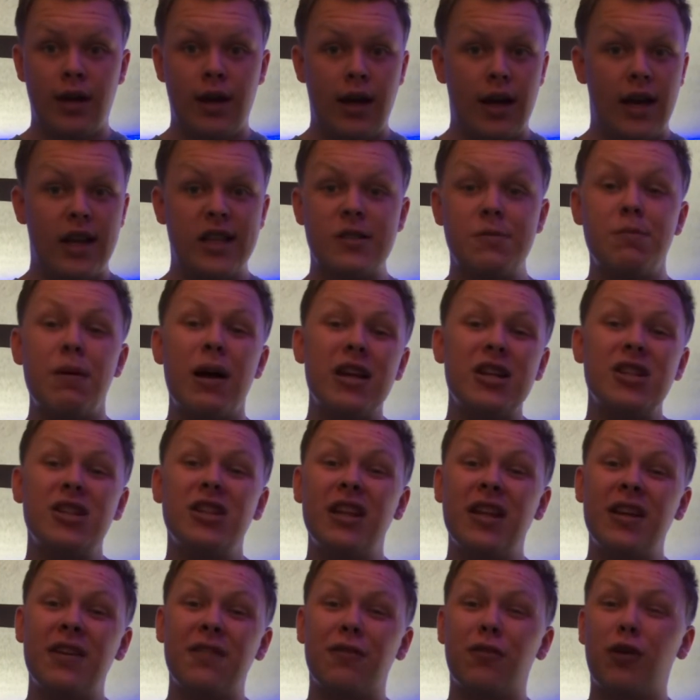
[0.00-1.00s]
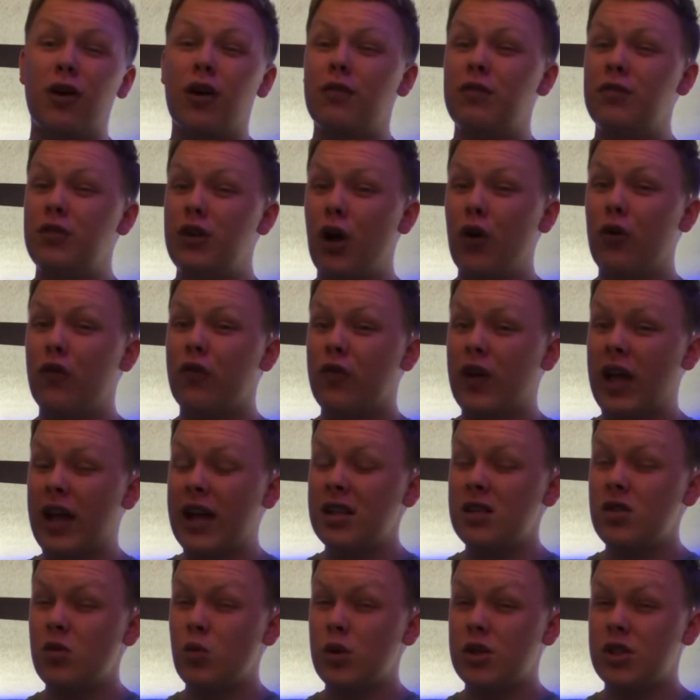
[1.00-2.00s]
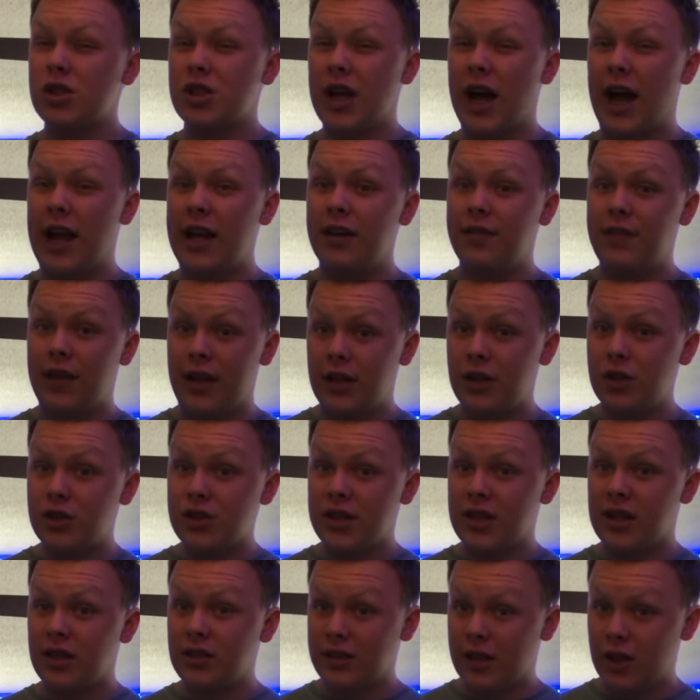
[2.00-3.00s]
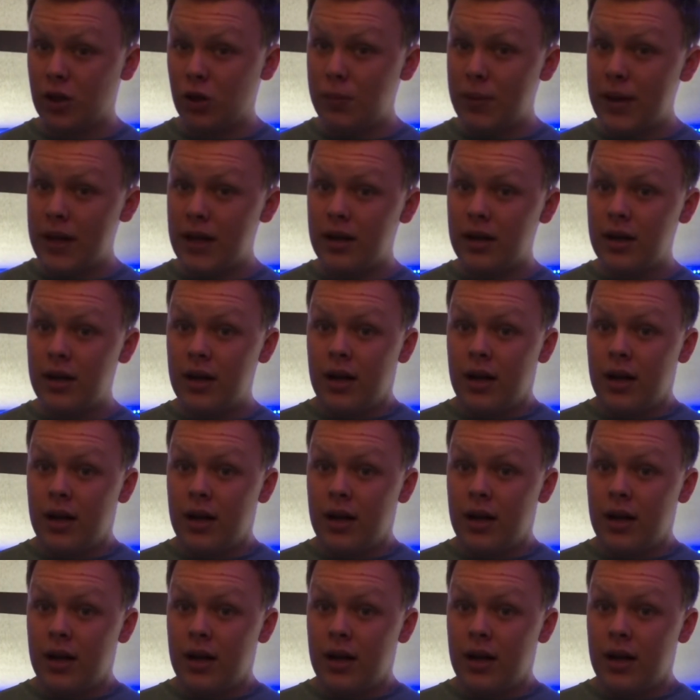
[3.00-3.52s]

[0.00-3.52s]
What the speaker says: especially in front of no fans, which kind of hinders it a little bit,